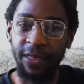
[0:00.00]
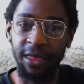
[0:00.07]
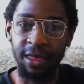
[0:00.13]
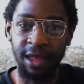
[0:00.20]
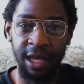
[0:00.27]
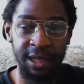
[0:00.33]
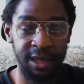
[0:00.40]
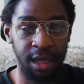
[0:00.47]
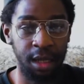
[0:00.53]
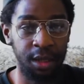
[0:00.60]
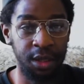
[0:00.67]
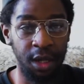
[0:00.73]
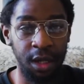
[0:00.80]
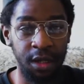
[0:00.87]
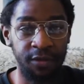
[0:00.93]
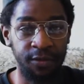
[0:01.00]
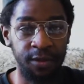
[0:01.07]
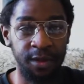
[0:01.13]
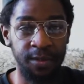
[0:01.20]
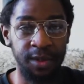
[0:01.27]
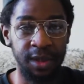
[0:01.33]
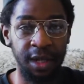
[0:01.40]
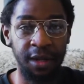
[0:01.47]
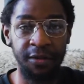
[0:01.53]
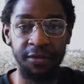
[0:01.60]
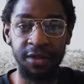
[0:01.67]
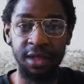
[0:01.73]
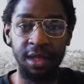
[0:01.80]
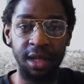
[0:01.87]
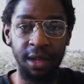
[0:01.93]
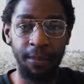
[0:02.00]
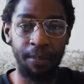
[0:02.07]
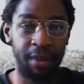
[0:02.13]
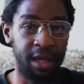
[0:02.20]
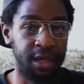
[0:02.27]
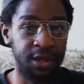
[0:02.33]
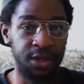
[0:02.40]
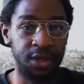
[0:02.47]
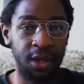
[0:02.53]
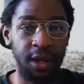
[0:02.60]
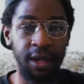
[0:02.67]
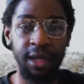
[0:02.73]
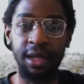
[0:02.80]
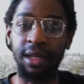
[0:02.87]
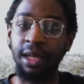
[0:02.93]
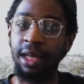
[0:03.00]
they set a target for themselves, pick a stock.